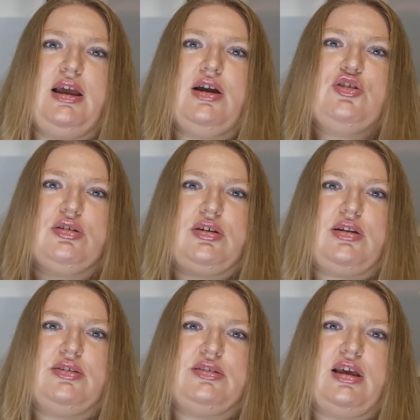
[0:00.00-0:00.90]
I just can
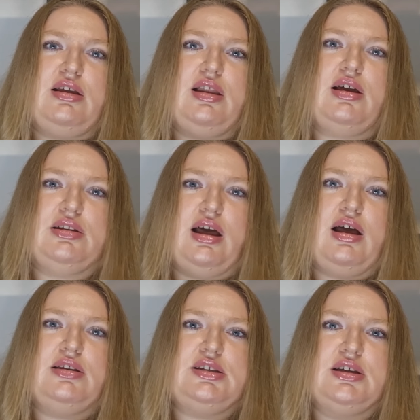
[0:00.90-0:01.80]
stay like
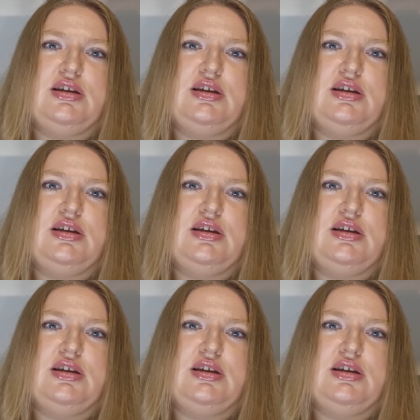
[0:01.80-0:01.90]
that